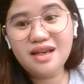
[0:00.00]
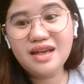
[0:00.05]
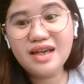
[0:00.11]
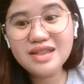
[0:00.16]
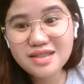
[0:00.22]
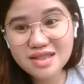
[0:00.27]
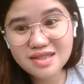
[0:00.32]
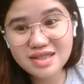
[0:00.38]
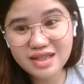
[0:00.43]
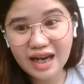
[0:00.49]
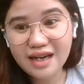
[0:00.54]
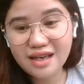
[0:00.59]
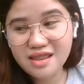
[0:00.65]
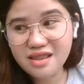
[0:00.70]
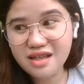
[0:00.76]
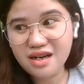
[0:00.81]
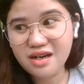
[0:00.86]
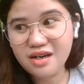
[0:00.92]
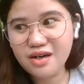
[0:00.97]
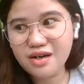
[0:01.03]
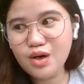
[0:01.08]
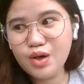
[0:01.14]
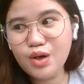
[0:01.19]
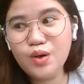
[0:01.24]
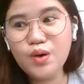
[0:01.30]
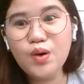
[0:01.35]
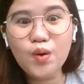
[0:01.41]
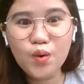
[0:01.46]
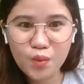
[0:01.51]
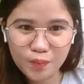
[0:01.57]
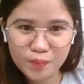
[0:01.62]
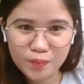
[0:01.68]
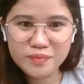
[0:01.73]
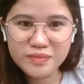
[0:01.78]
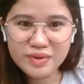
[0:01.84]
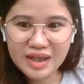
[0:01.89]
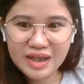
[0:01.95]
inside their
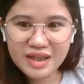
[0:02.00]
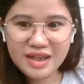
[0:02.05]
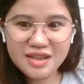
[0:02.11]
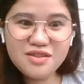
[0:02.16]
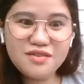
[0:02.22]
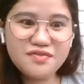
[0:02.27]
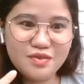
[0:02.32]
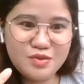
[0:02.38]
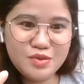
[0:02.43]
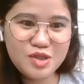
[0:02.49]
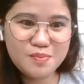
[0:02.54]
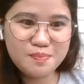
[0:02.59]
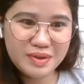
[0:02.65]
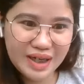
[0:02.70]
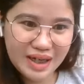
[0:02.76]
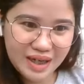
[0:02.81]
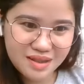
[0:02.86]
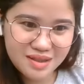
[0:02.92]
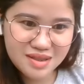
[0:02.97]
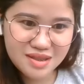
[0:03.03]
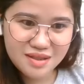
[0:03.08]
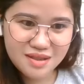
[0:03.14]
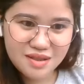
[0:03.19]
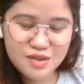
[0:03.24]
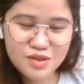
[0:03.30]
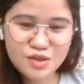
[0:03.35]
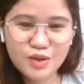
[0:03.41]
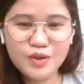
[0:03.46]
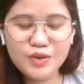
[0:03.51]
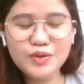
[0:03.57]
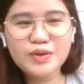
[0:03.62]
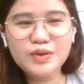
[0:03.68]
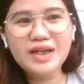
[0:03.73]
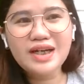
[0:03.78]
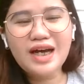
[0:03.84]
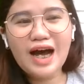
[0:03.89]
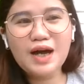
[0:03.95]
homes in the first place.
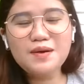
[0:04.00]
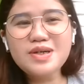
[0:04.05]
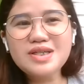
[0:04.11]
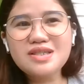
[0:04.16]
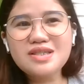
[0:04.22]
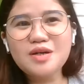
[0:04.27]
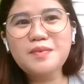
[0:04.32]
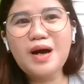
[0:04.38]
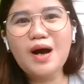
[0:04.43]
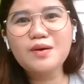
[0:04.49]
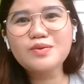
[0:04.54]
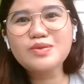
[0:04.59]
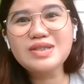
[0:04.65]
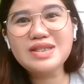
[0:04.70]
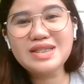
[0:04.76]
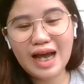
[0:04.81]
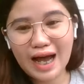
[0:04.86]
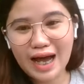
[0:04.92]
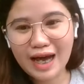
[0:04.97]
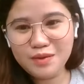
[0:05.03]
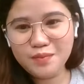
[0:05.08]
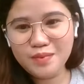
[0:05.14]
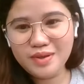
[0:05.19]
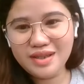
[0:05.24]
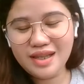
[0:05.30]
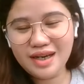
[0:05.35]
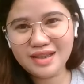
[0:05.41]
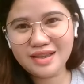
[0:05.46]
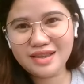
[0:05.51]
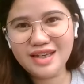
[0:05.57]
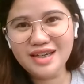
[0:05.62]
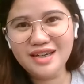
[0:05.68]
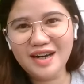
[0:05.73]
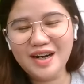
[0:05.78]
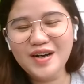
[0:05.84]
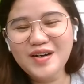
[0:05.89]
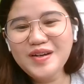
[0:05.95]
So I was somehow sad with that
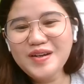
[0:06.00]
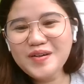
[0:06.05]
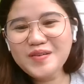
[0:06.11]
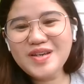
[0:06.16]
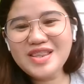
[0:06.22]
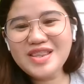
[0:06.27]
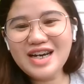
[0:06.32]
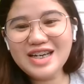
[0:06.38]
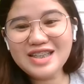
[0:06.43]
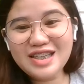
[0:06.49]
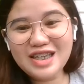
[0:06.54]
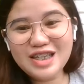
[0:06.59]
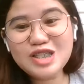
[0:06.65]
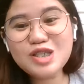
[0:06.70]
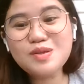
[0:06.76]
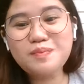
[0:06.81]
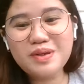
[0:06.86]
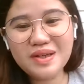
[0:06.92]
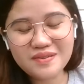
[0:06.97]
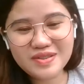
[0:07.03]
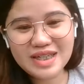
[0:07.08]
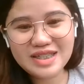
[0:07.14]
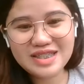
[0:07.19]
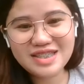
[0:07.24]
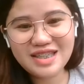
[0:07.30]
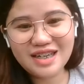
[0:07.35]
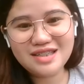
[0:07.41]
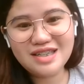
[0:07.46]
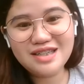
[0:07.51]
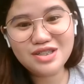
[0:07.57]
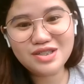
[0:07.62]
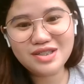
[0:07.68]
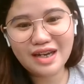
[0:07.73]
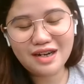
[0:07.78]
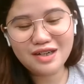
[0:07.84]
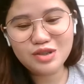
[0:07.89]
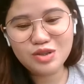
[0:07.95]
with that experience that he
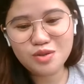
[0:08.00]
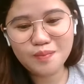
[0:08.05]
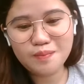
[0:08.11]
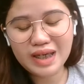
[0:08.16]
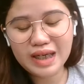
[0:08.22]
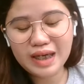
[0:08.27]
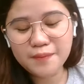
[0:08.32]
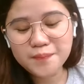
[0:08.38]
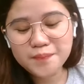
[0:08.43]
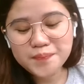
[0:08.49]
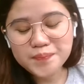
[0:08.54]
shared to me.